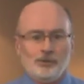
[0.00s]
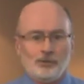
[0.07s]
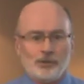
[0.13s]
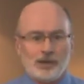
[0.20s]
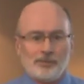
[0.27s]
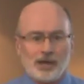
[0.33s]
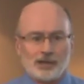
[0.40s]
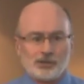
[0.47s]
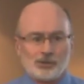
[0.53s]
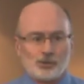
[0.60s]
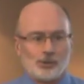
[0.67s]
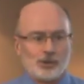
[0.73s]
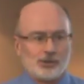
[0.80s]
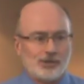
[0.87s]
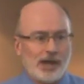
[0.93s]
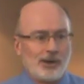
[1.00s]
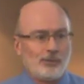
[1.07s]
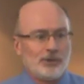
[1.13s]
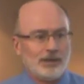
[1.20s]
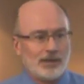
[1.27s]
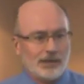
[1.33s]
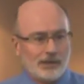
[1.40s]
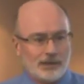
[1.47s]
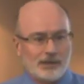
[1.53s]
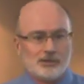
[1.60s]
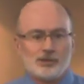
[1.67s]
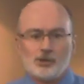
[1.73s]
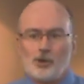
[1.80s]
with the amount of storage that one needed, and